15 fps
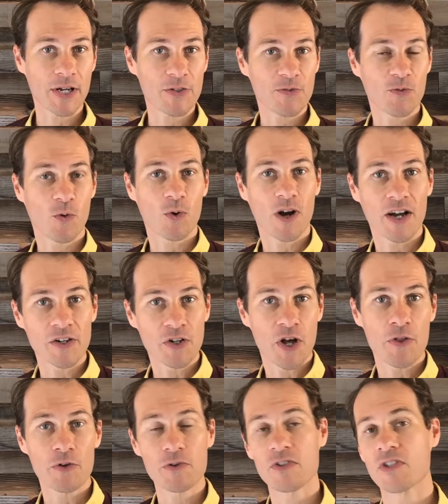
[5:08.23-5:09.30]
for
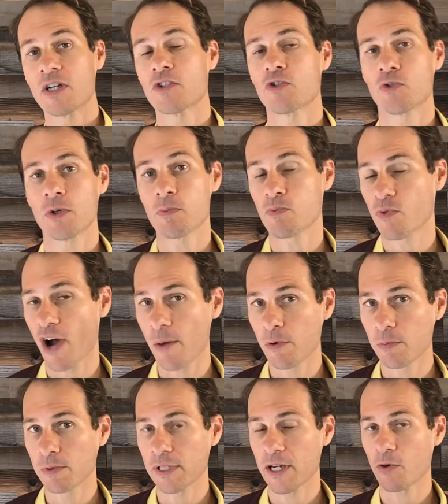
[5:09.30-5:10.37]
another century,
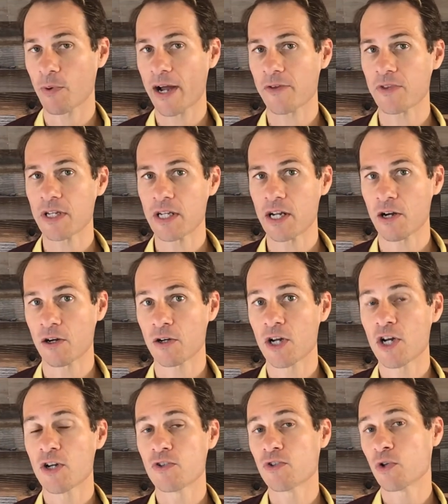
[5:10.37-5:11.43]
probably around the year
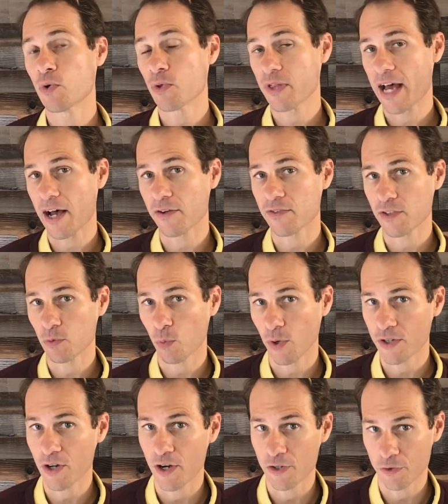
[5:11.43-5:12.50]

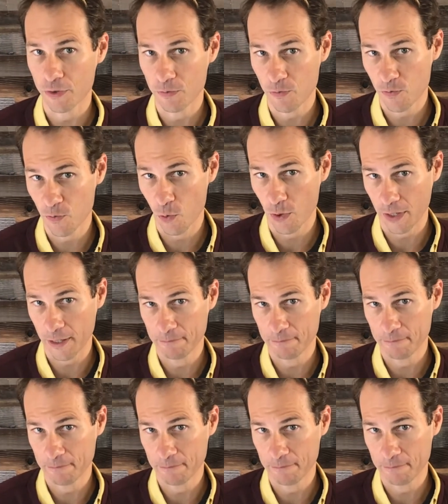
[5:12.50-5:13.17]
2140.